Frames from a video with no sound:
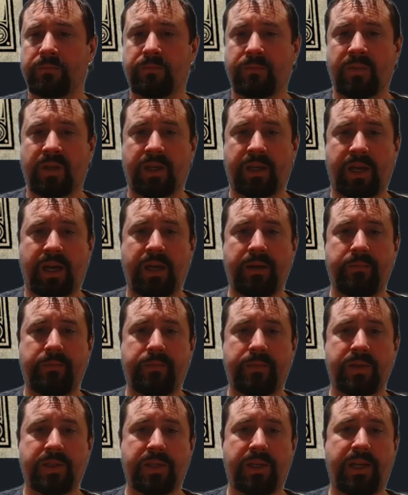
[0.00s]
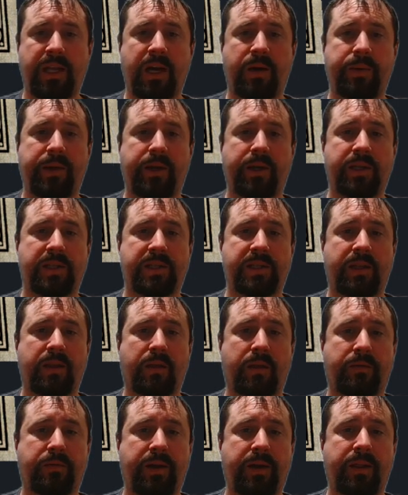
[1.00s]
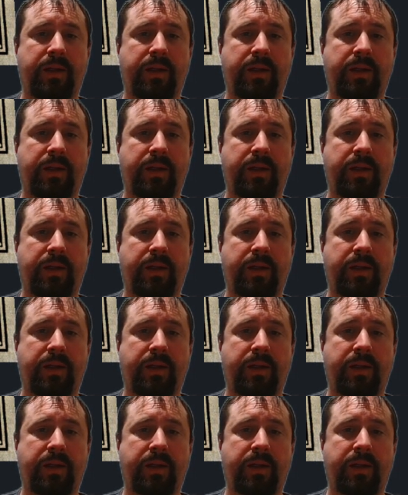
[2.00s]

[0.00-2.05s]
Okay, so now we only see the 3 that